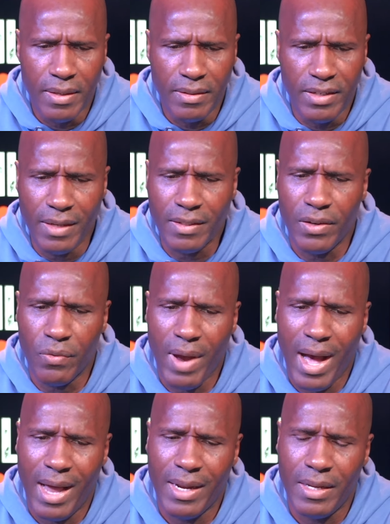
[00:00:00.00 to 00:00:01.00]
Justin
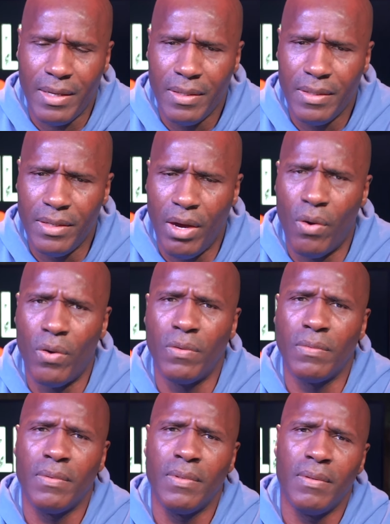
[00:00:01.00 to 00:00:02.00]
Riley,
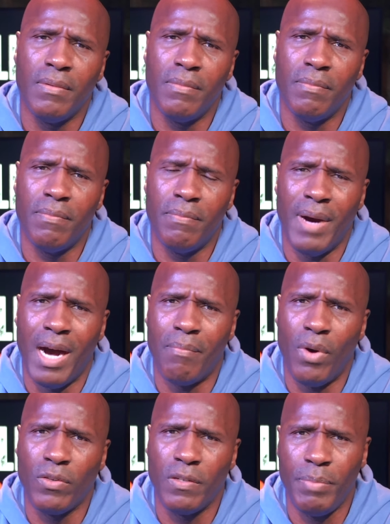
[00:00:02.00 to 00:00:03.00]
known by
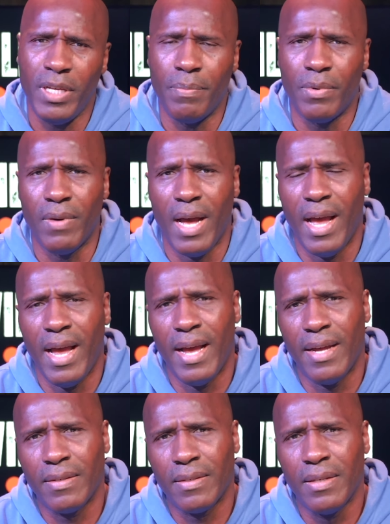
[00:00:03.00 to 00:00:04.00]
most people
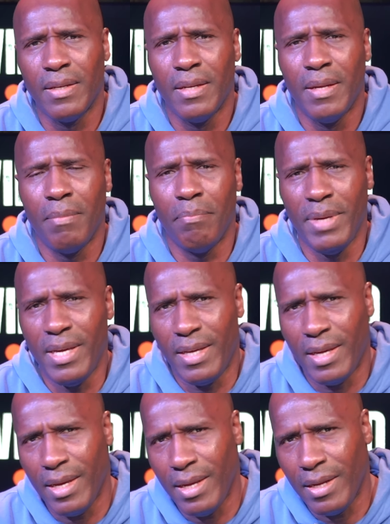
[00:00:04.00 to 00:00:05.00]
as
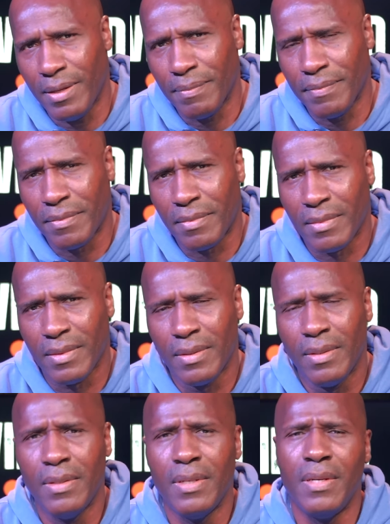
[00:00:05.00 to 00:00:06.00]
Beatking,
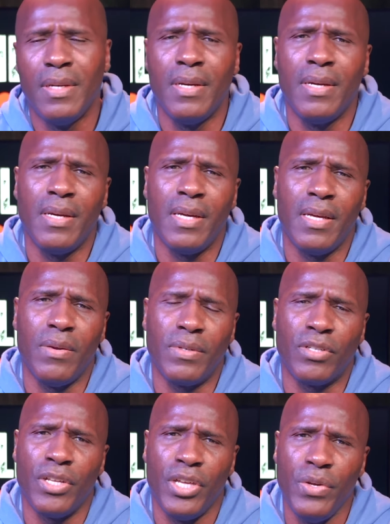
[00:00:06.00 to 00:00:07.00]
he
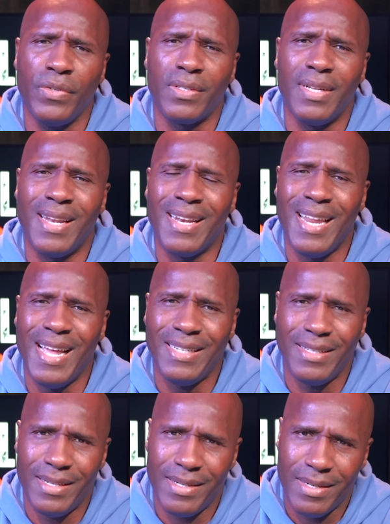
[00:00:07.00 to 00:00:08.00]
was a Houston
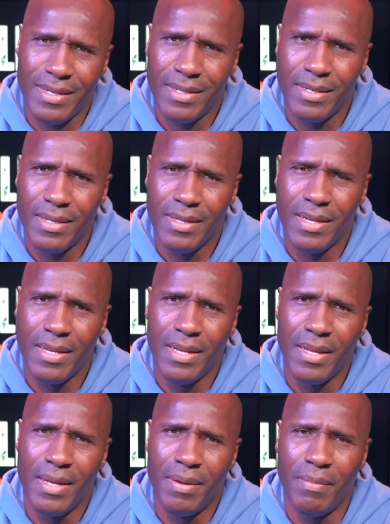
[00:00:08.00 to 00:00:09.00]
legend,
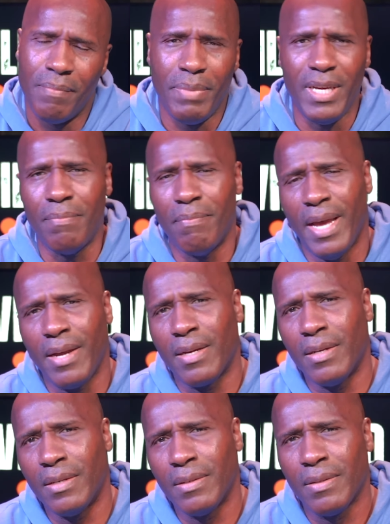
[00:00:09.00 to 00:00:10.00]
beat
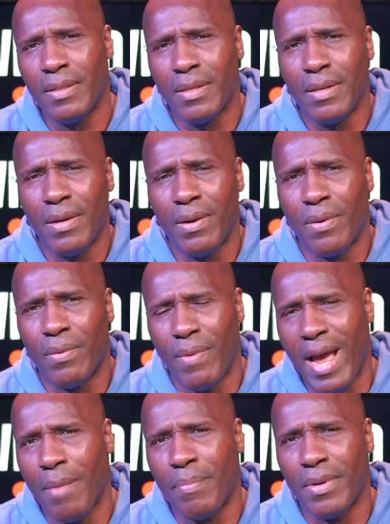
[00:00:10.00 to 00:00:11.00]
maker,
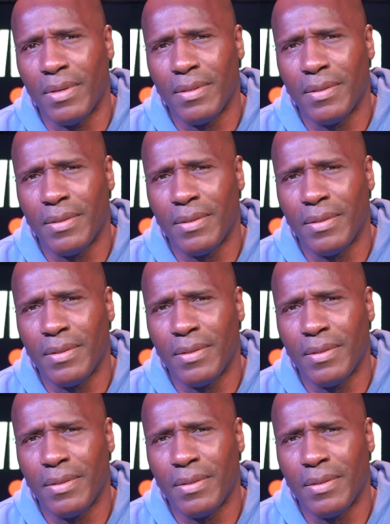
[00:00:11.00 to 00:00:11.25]
rapper.